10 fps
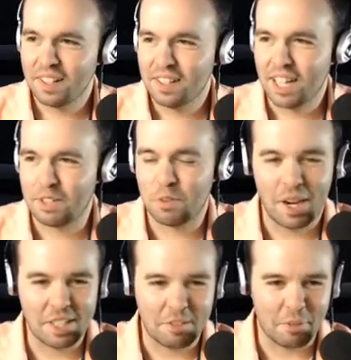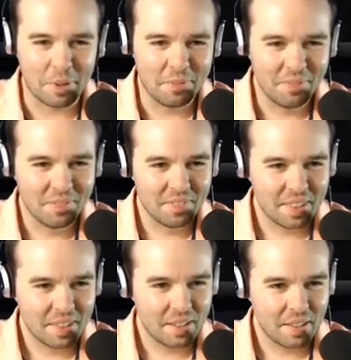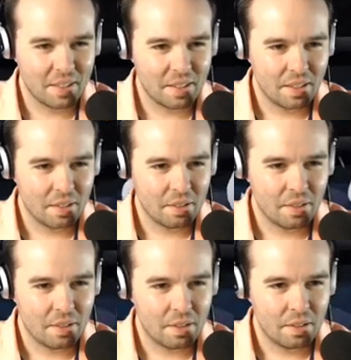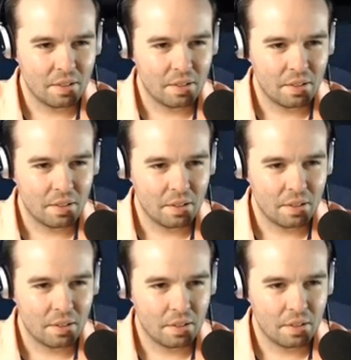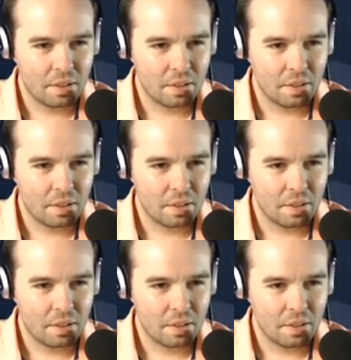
Thanks for watching, everyone. Get ready for him. Get over here. Oh, he just...